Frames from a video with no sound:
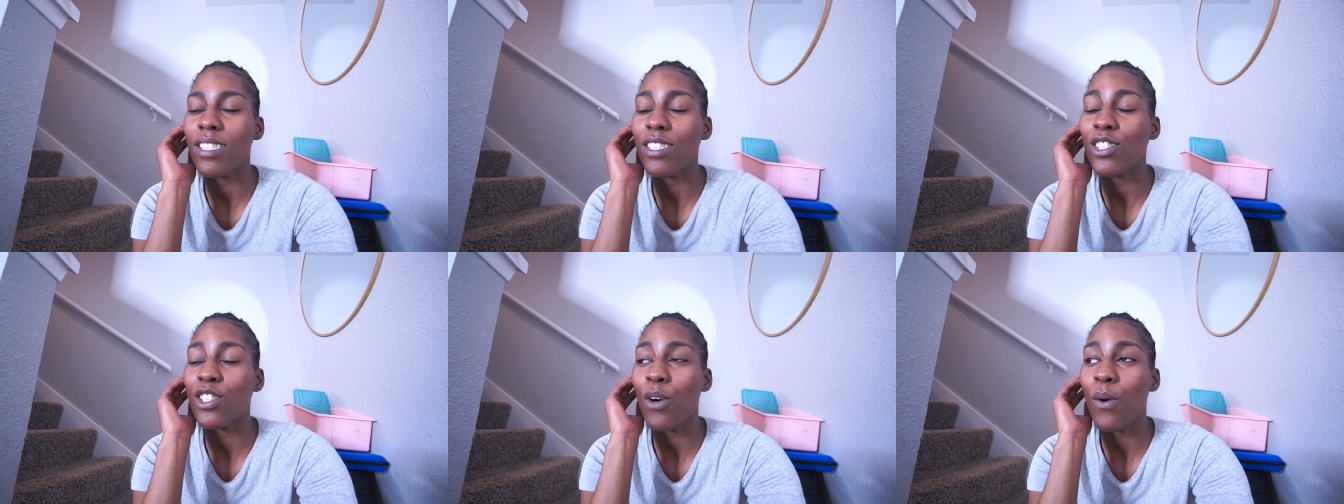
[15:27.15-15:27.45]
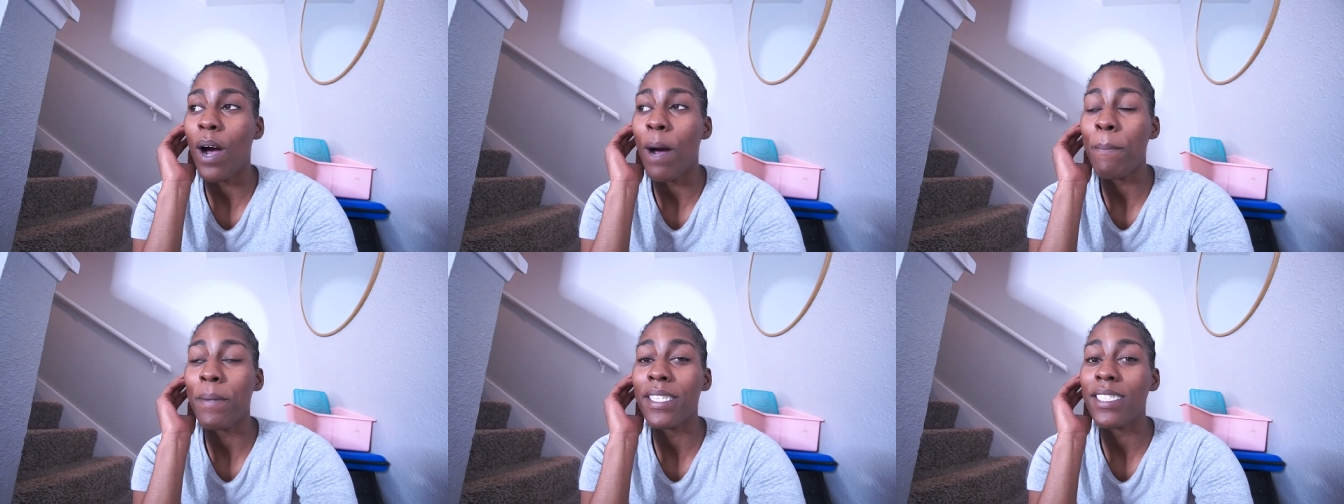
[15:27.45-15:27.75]
So
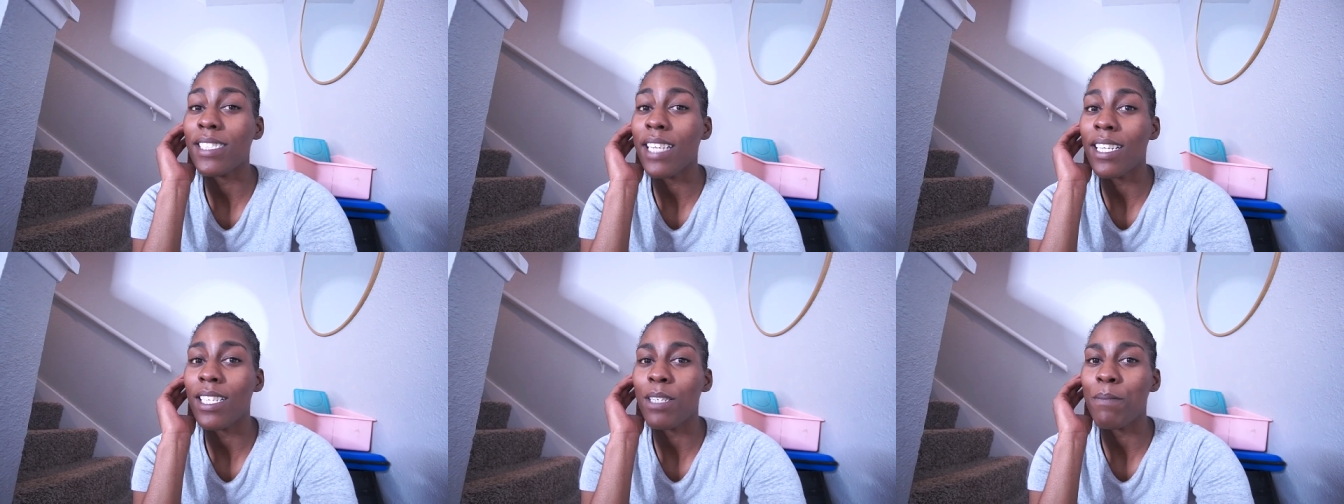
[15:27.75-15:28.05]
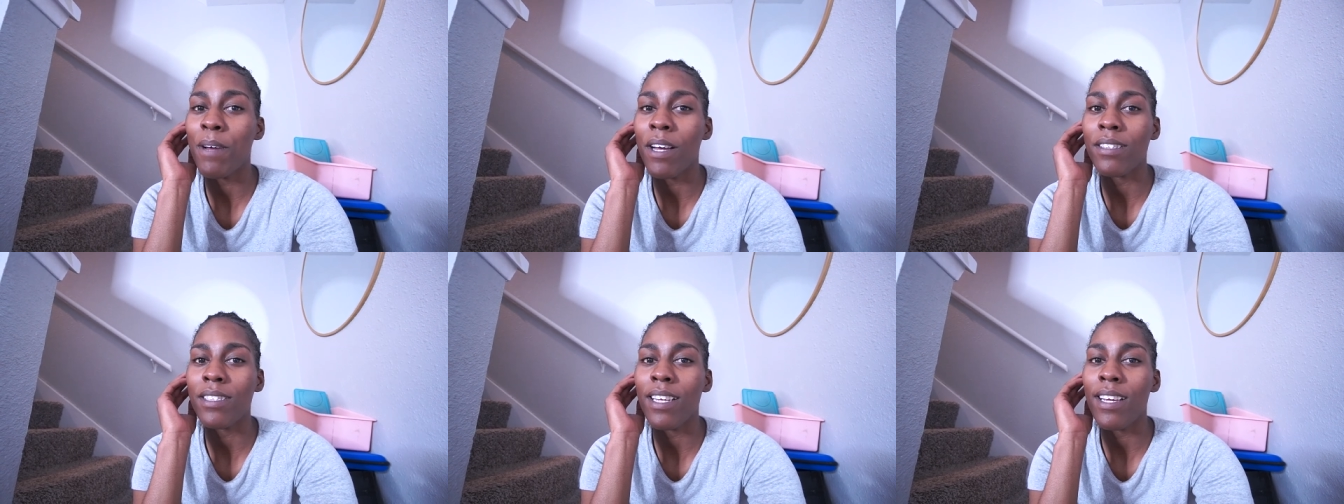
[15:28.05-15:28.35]
I'm excited
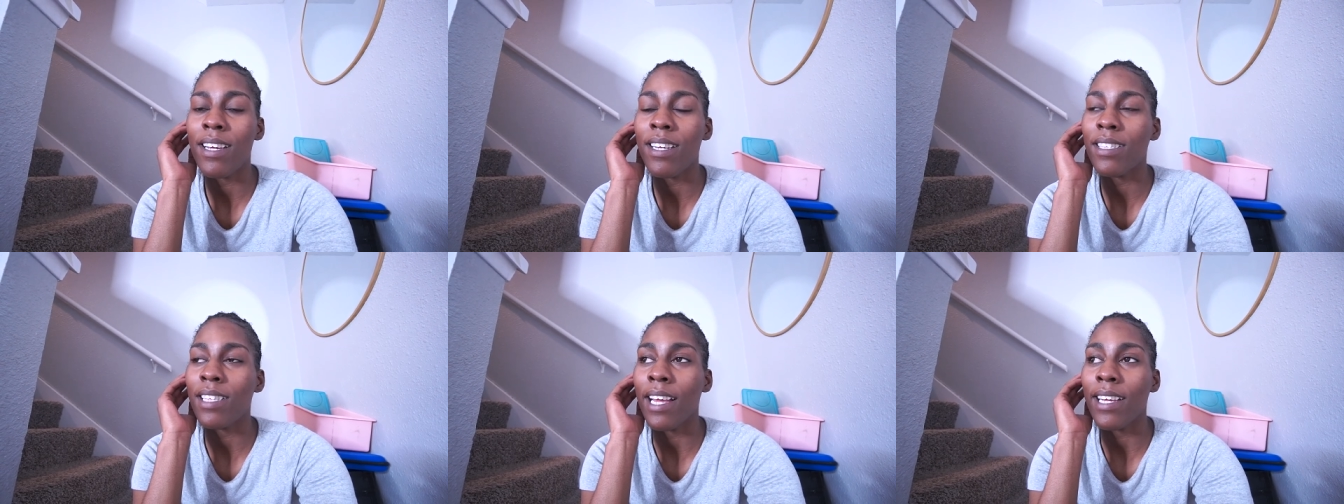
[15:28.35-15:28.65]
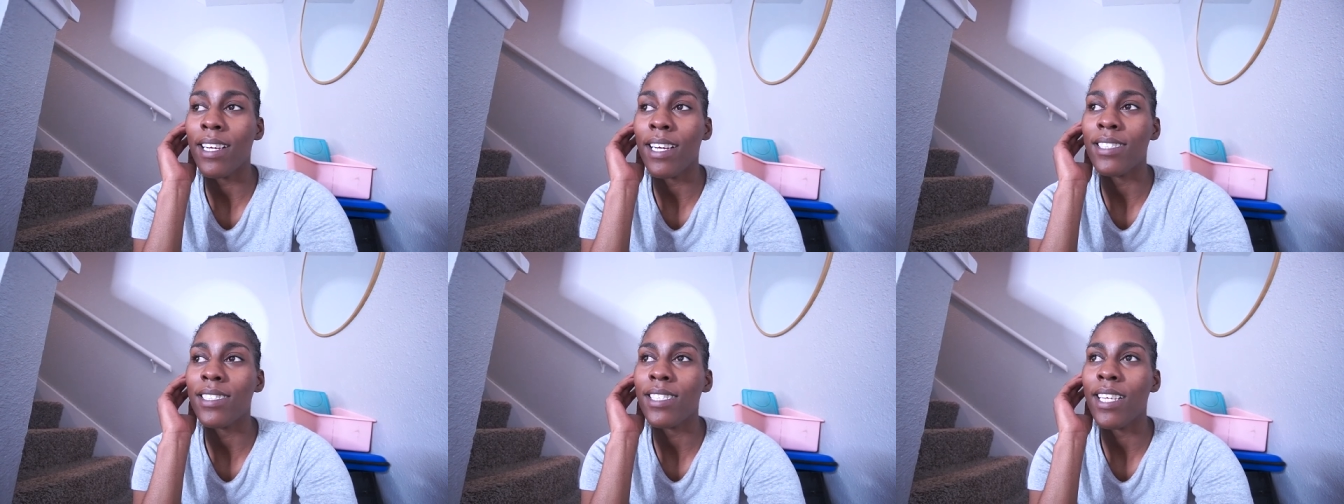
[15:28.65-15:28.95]
about that.
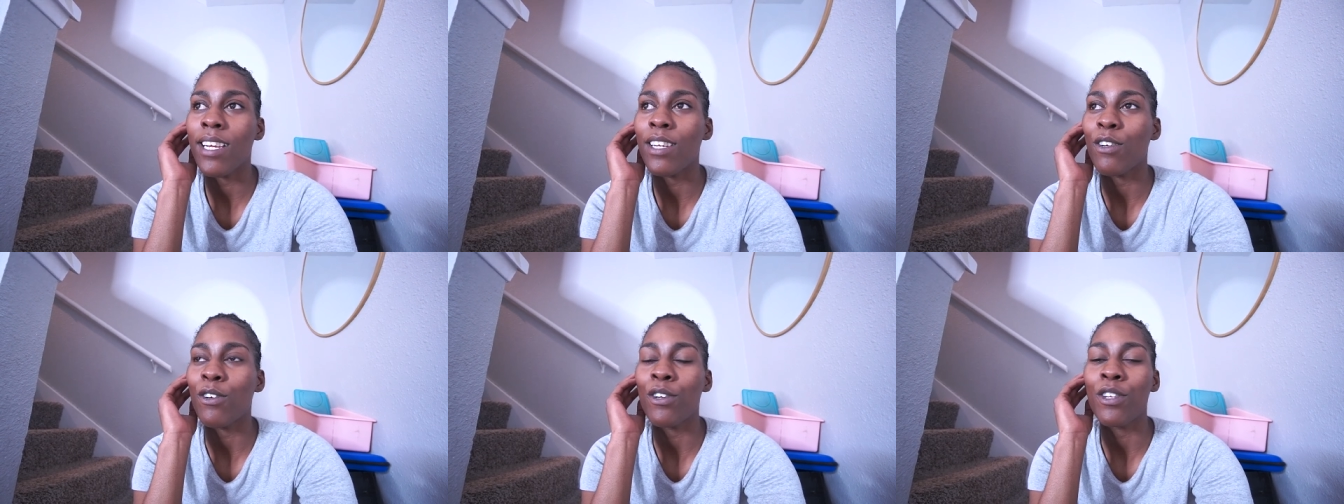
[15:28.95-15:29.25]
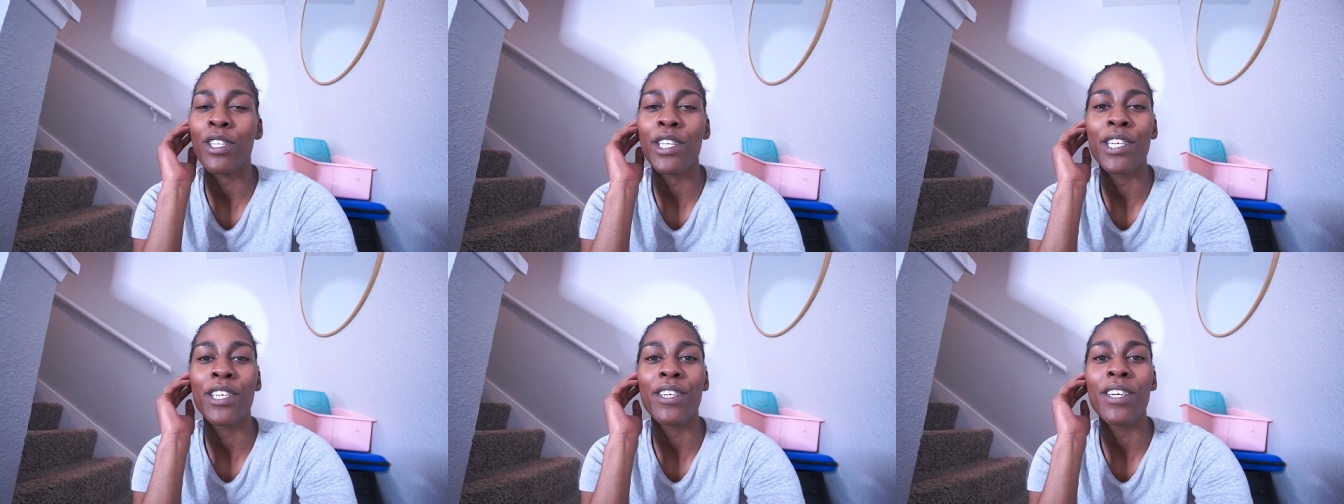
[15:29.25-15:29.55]
Like I said
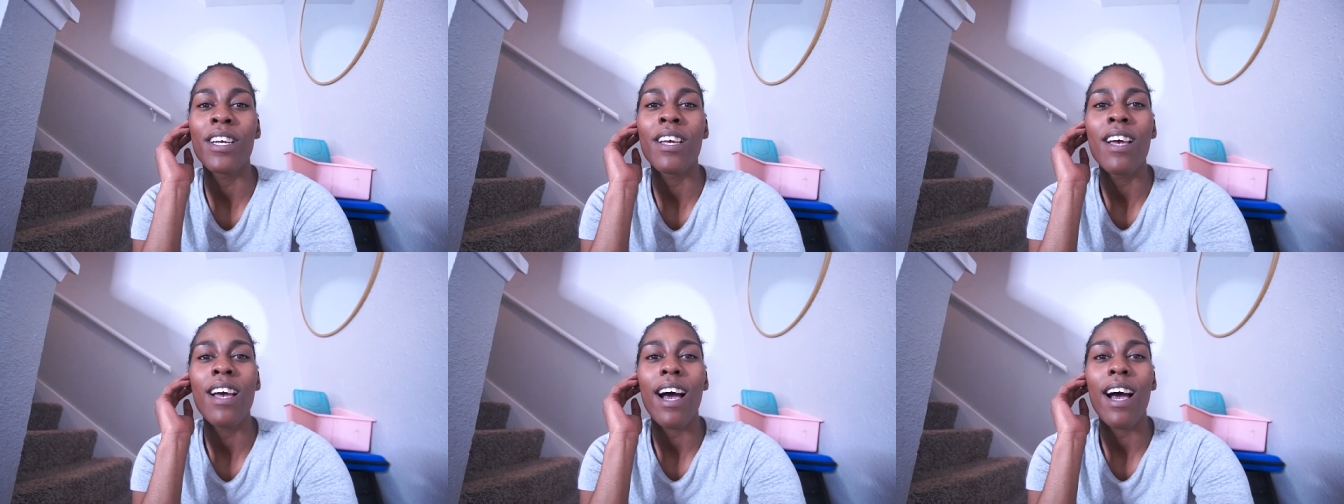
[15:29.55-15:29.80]
earlier,